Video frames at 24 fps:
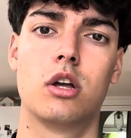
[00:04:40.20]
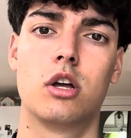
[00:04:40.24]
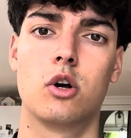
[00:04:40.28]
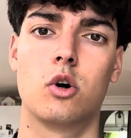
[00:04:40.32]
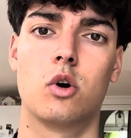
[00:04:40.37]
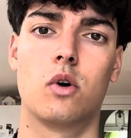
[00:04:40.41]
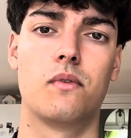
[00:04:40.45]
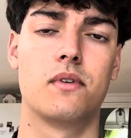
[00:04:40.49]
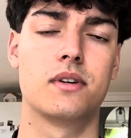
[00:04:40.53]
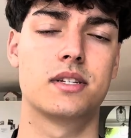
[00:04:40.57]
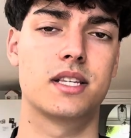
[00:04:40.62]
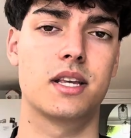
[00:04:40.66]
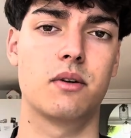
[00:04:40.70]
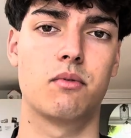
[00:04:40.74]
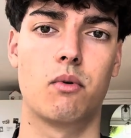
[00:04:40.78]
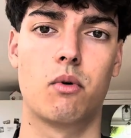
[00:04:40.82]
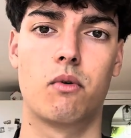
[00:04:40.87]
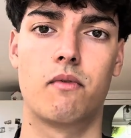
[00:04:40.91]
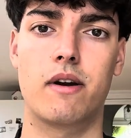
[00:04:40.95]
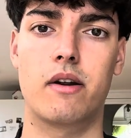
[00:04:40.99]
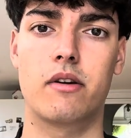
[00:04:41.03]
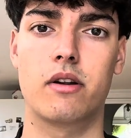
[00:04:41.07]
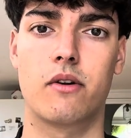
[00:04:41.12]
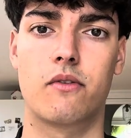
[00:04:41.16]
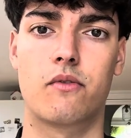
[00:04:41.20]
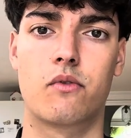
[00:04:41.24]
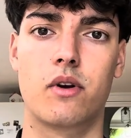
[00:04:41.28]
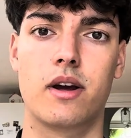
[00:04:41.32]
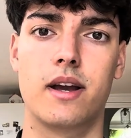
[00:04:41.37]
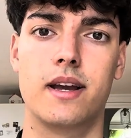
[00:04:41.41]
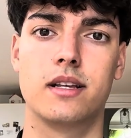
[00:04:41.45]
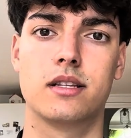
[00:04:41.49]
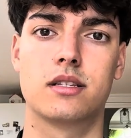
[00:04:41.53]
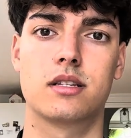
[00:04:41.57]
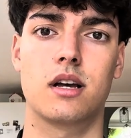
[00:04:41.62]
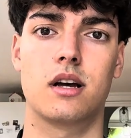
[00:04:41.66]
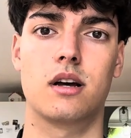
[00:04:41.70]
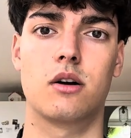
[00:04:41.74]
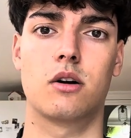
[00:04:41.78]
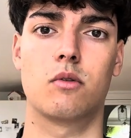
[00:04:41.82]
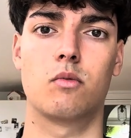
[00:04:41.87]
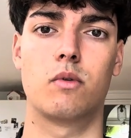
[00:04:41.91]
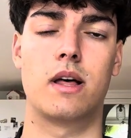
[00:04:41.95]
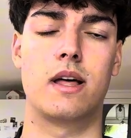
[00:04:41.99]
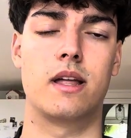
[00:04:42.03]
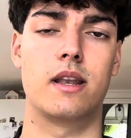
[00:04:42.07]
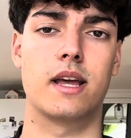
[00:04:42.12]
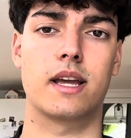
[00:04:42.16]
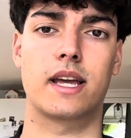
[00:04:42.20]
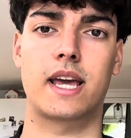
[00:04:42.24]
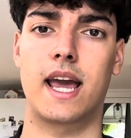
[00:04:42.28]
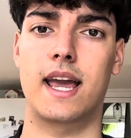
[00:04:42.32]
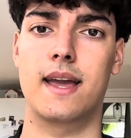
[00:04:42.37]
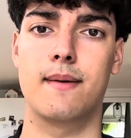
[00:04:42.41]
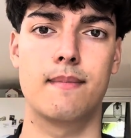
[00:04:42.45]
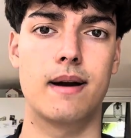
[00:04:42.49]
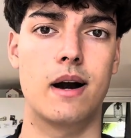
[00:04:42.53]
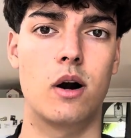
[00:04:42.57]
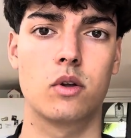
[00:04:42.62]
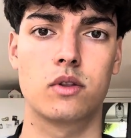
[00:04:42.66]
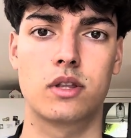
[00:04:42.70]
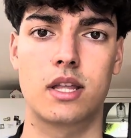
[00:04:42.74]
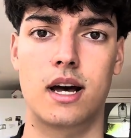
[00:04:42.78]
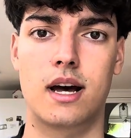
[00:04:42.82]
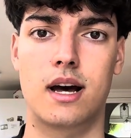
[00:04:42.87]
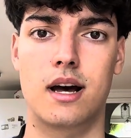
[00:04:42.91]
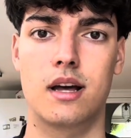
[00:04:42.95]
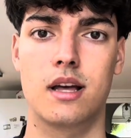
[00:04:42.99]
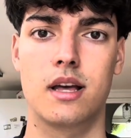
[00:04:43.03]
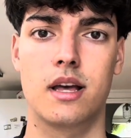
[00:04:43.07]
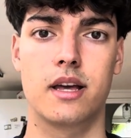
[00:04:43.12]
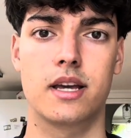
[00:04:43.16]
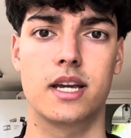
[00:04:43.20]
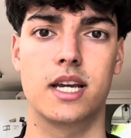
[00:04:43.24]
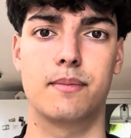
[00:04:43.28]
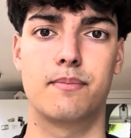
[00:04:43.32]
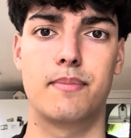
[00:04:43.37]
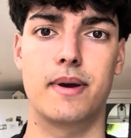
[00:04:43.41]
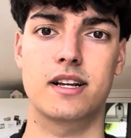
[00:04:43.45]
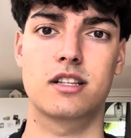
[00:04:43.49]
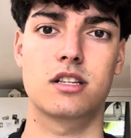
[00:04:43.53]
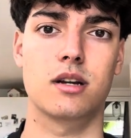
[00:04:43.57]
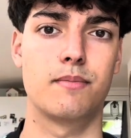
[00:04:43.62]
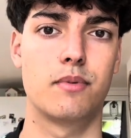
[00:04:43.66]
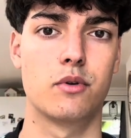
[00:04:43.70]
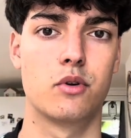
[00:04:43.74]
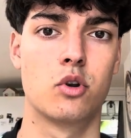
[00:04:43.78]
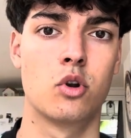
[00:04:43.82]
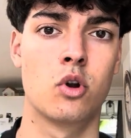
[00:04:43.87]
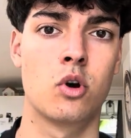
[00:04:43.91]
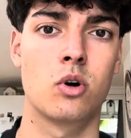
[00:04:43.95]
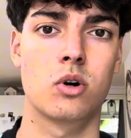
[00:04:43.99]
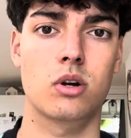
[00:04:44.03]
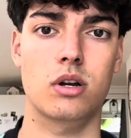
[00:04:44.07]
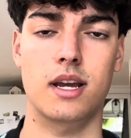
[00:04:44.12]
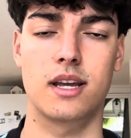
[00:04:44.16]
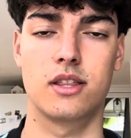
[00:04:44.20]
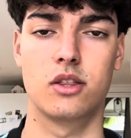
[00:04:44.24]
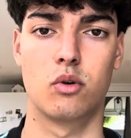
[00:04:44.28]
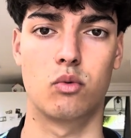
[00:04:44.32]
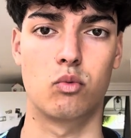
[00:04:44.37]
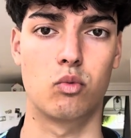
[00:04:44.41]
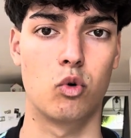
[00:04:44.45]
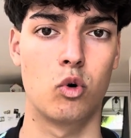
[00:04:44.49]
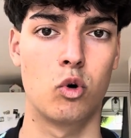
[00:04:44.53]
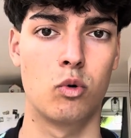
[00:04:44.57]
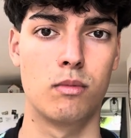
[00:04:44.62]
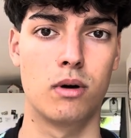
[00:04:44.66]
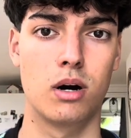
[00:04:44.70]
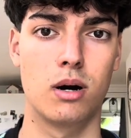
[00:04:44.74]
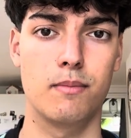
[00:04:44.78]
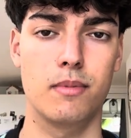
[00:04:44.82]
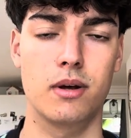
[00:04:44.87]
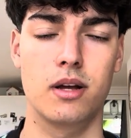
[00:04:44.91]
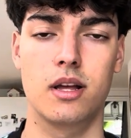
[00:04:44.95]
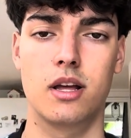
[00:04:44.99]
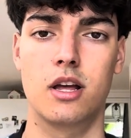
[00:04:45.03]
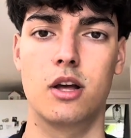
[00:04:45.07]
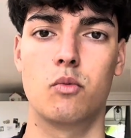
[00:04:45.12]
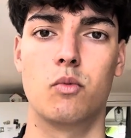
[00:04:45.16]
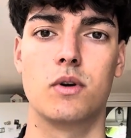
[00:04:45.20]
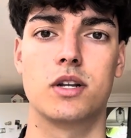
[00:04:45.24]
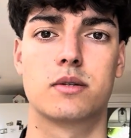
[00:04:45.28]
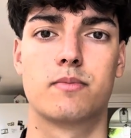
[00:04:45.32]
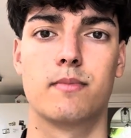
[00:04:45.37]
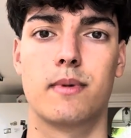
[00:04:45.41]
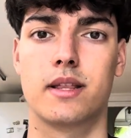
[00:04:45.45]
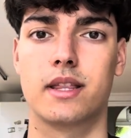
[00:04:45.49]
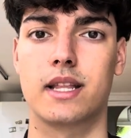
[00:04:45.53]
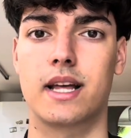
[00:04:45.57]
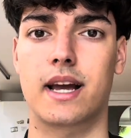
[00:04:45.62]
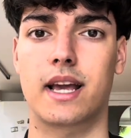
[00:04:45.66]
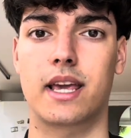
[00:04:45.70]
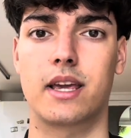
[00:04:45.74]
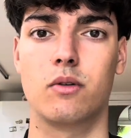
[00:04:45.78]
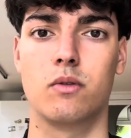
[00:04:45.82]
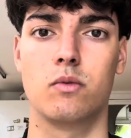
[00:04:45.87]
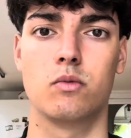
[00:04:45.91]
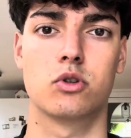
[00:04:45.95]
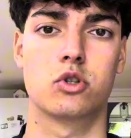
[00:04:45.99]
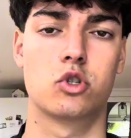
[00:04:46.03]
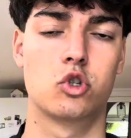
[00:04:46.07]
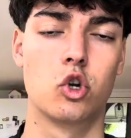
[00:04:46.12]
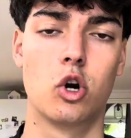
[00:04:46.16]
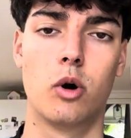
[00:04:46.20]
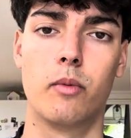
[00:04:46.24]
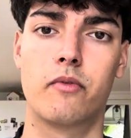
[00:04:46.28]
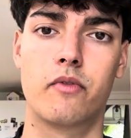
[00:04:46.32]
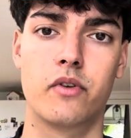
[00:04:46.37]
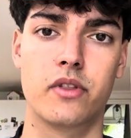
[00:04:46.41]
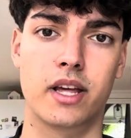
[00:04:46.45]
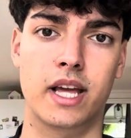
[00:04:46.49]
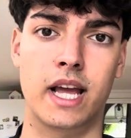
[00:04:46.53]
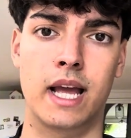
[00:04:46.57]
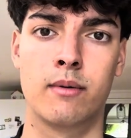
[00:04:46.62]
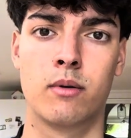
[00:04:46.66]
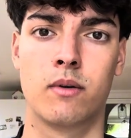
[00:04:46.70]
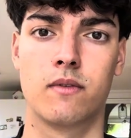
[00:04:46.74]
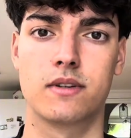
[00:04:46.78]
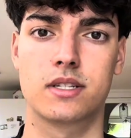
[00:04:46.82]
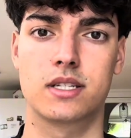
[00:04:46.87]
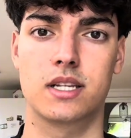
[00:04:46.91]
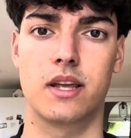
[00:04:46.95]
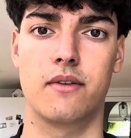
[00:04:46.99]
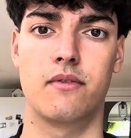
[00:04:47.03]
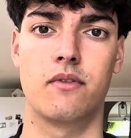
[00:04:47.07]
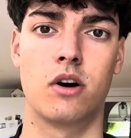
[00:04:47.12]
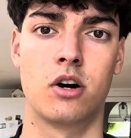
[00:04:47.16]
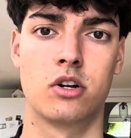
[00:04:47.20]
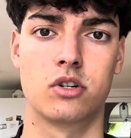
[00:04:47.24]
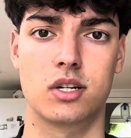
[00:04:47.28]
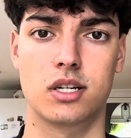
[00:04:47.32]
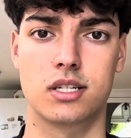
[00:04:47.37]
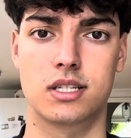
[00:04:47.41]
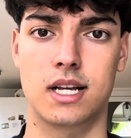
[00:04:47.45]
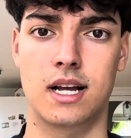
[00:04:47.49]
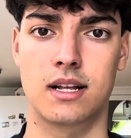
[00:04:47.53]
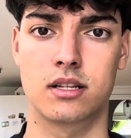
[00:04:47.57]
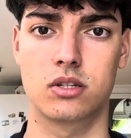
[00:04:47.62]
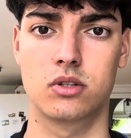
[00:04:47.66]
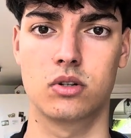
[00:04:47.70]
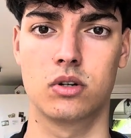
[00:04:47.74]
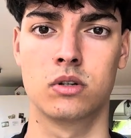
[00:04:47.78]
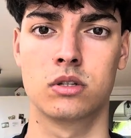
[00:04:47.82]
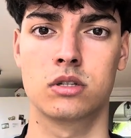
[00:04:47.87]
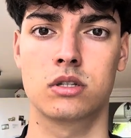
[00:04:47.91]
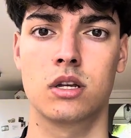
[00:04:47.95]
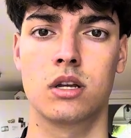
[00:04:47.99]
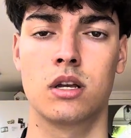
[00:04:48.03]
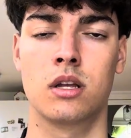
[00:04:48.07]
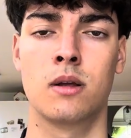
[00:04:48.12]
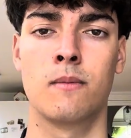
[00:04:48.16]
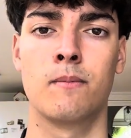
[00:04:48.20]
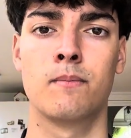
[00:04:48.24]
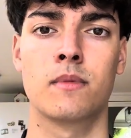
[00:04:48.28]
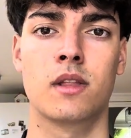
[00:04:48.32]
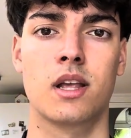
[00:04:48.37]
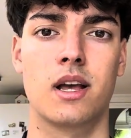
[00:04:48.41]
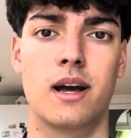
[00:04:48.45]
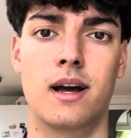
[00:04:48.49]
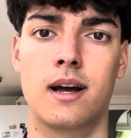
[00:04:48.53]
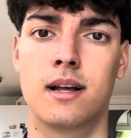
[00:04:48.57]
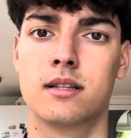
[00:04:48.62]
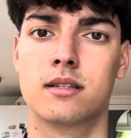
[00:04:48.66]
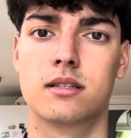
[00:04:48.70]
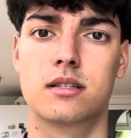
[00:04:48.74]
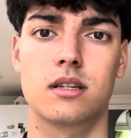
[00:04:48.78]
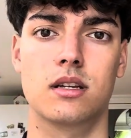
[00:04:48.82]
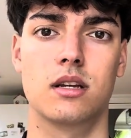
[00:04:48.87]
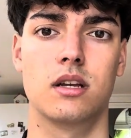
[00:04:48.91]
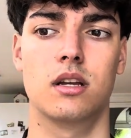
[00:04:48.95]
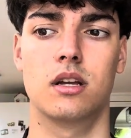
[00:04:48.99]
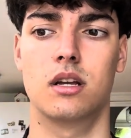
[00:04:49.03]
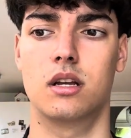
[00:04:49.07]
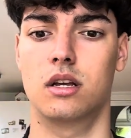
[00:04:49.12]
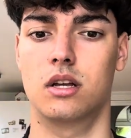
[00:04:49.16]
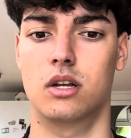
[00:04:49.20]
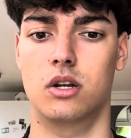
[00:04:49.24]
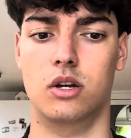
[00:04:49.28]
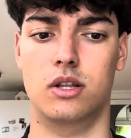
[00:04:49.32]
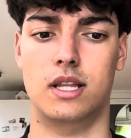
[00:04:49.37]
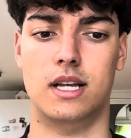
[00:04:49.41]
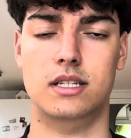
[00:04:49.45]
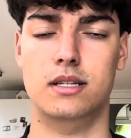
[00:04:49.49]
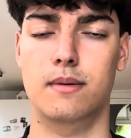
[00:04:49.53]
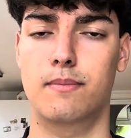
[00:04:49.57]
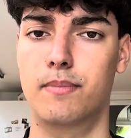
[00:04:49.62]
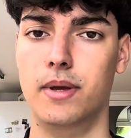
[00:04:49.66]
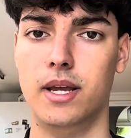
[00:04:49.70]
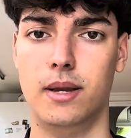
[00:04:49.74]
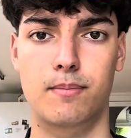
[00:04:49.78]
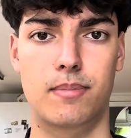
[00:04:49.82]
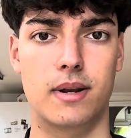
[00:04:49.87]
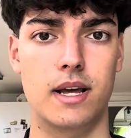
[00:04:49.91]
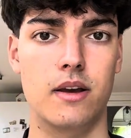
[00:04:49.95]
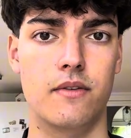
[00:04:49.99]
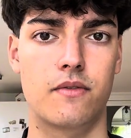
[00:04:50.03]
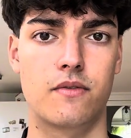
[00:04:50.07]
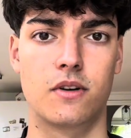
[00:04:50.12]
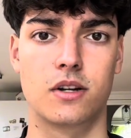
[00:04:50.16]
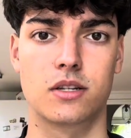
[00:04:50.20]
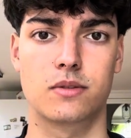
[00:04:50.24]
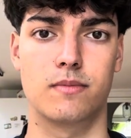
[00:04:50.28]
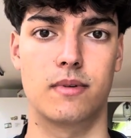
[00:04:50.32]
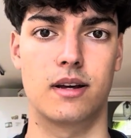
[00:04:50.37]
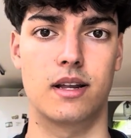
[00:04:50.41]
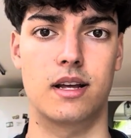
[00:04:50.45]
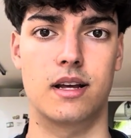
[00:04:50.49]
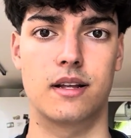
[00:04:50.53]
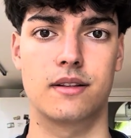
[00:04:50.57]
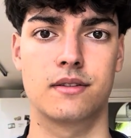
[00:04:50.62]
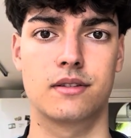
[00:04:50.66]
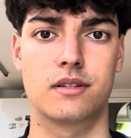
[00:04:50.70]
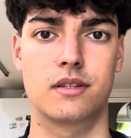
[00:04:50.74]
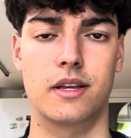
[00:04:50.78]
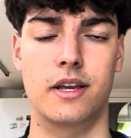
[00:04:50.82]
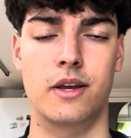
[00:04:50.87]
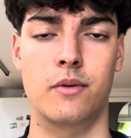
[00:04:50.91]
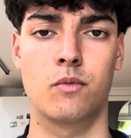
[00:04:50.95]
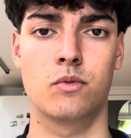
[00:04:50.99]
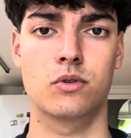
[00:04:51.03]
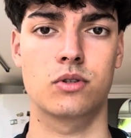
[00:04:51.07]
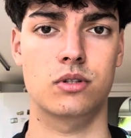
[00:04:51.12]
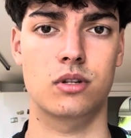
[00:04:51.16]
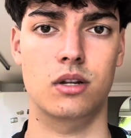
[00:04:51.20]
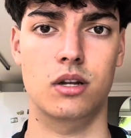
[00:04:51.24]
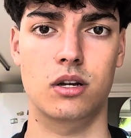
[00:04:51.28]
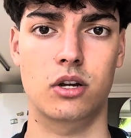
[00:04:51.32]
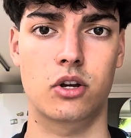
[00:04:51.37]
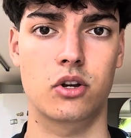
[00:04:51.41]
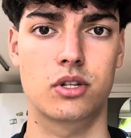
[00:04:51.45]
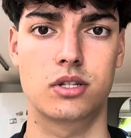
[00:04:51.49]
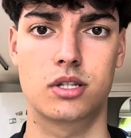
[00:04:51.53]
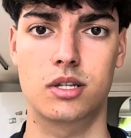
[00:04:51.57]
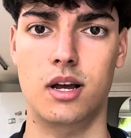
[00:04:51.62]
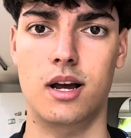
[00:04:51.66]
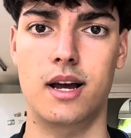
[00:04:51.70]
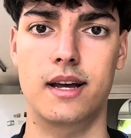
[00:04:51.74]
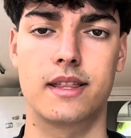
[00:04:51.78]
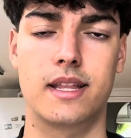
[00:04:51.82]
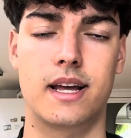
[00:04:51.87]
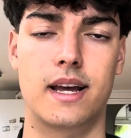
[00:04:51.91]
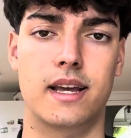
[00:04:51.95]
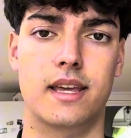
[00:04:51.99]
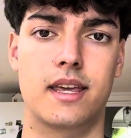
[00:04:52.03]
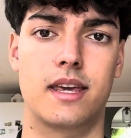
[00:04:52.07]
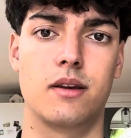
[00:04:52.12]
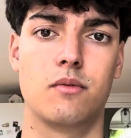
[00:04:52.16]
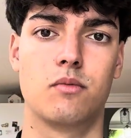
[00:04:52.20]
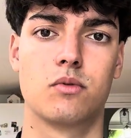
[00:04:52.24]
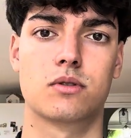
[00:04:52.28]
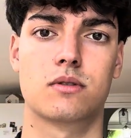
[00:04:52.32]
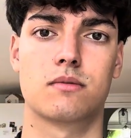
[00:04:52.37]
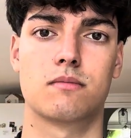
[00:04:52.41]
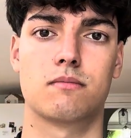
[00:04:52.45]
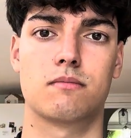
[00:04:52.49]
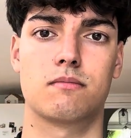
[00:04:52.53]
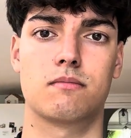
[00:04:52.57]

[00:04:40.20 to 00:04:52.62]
obviously, we were very afraid when it came out that he picked up a knock in the warm-up, which meant that he was dropped for the game, obviously, for Andre Santos. And that's a big player for us, man. And it wasn't a good sign that he was